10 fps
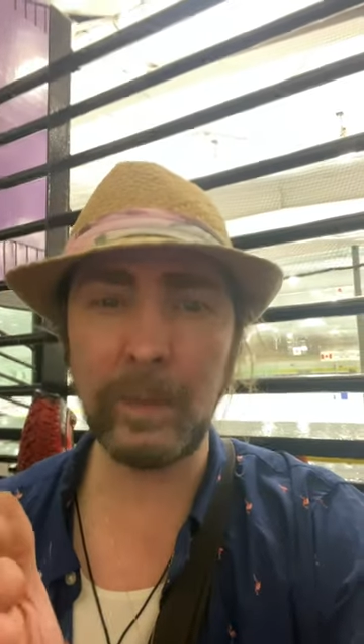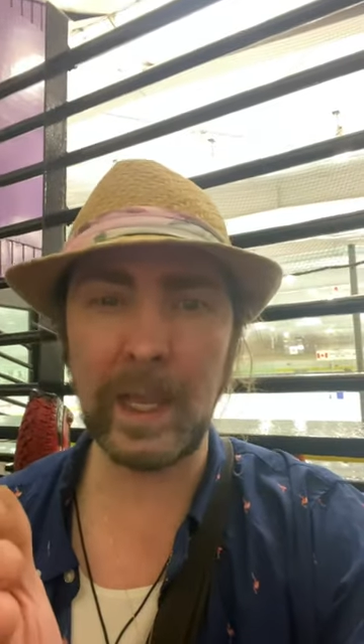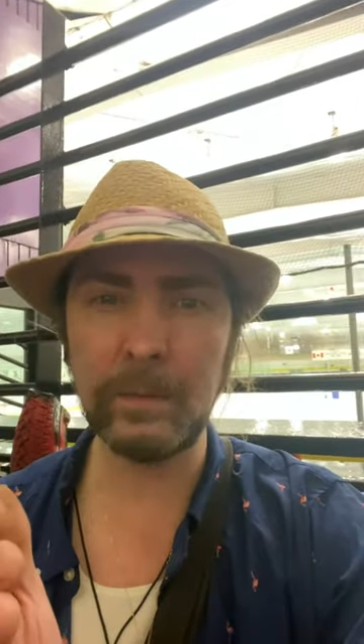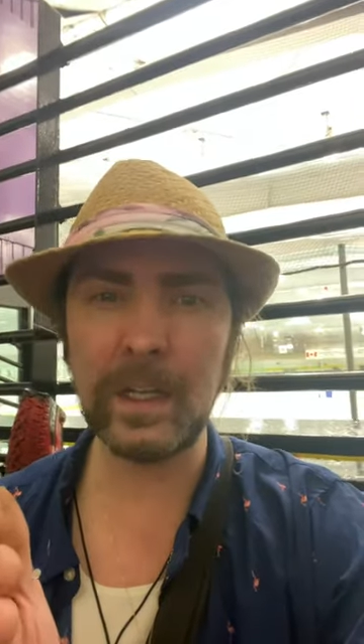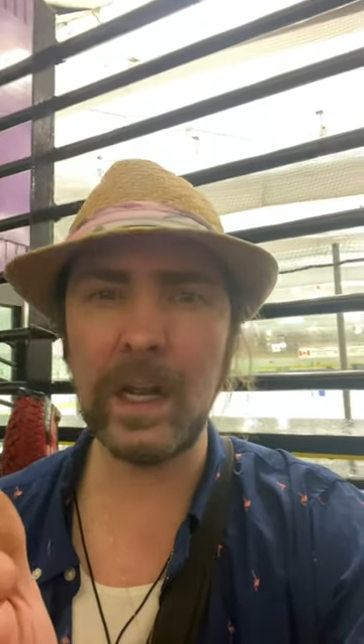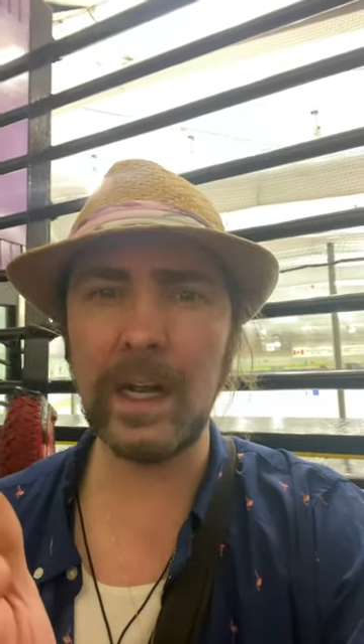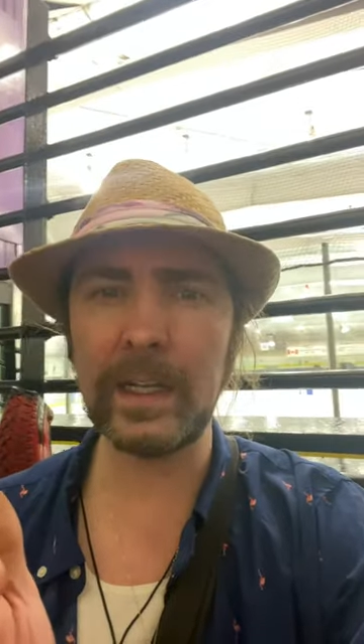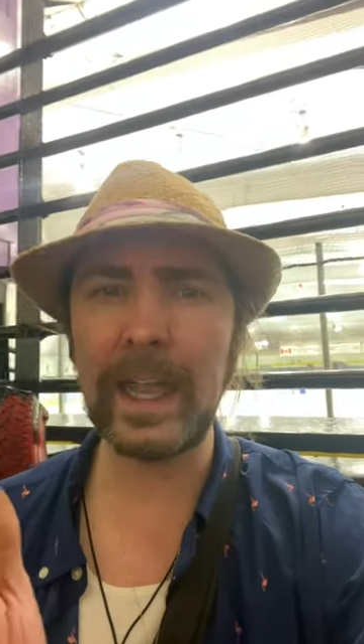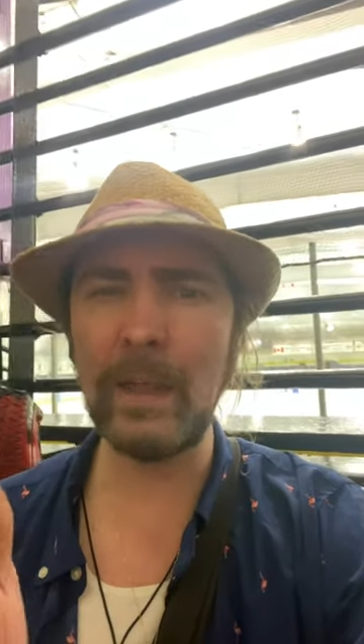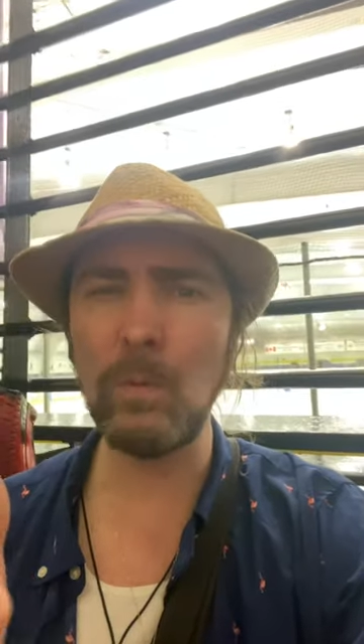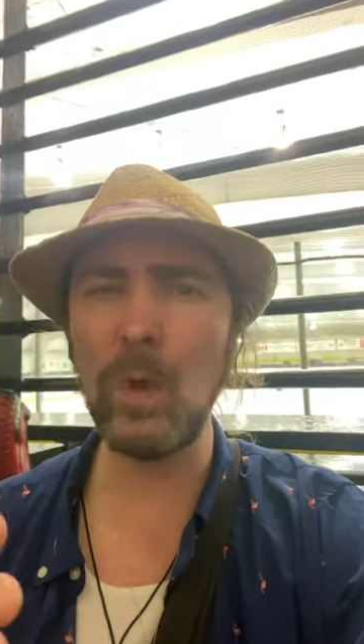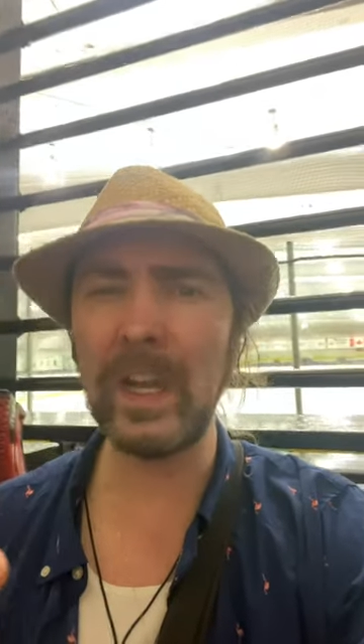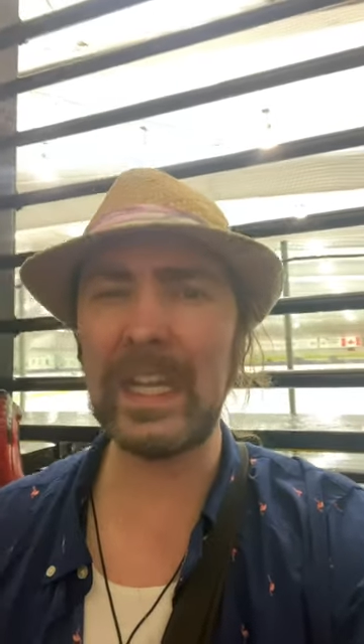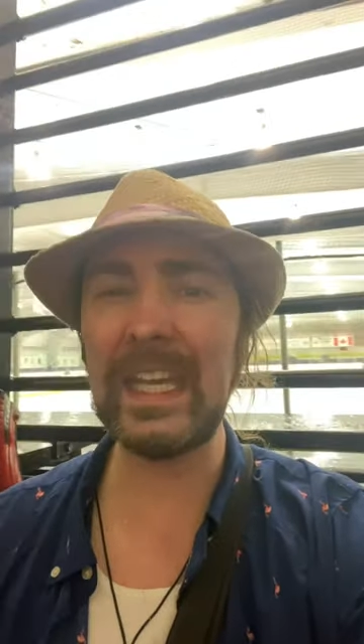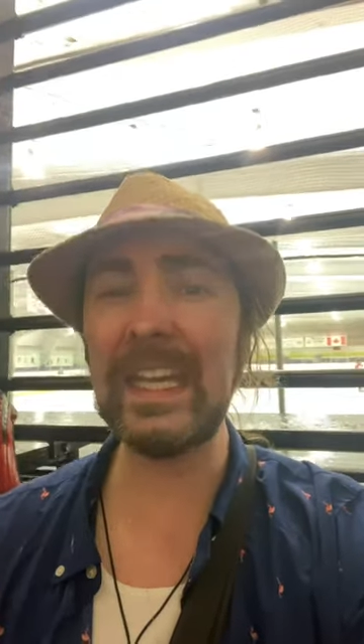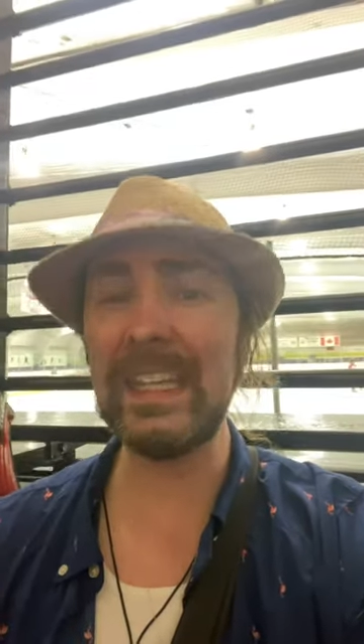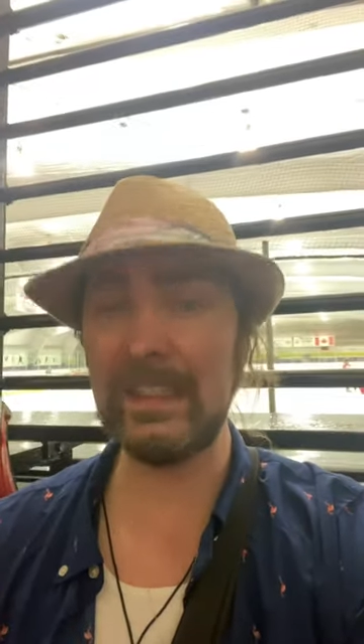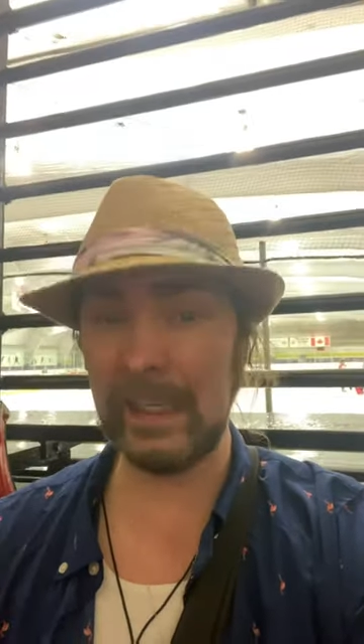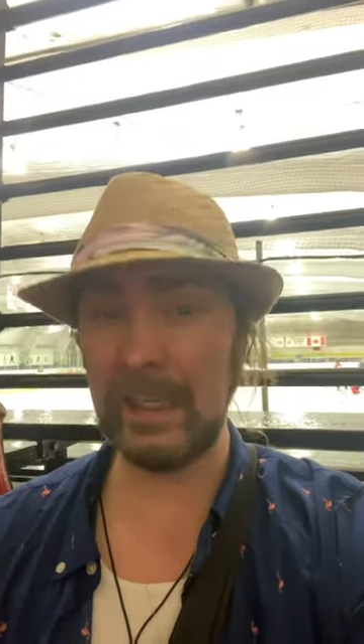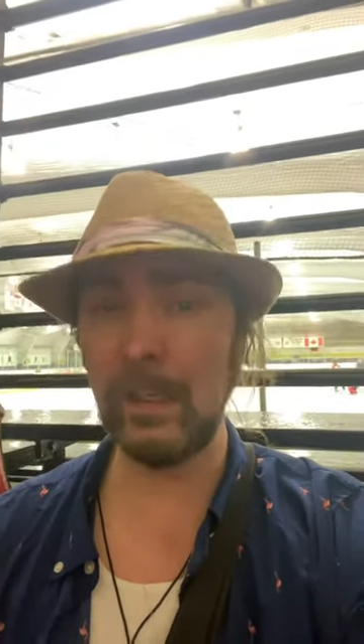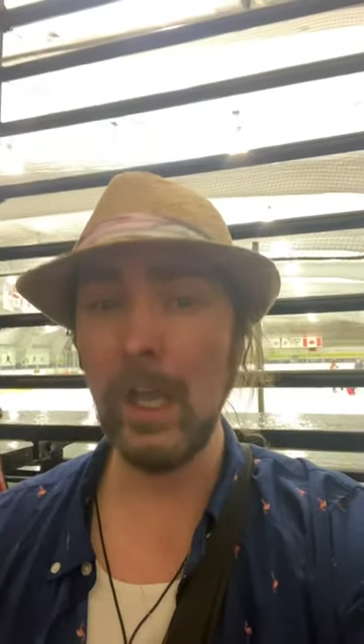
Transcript: Babcock and what he did